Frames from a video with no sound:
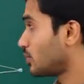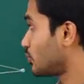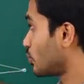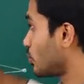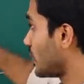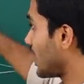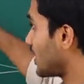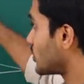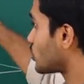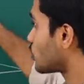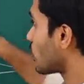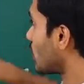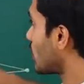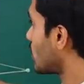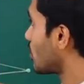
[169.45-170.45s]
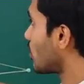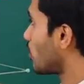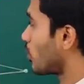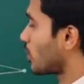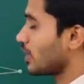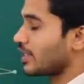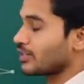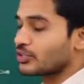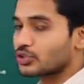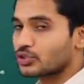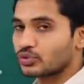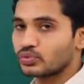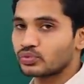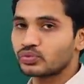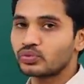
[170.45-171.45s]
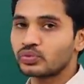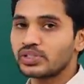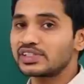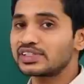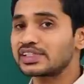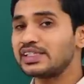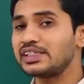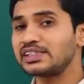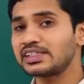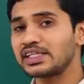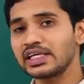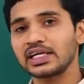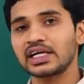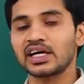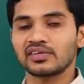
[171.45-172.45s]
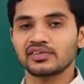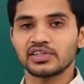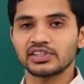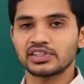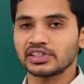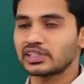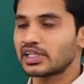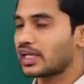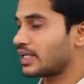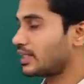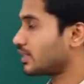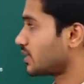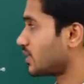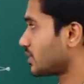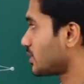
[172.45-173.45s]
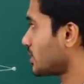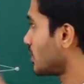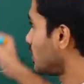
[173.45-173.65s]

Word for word: So, lens 1 or lens 2 who is easily converging the light rays.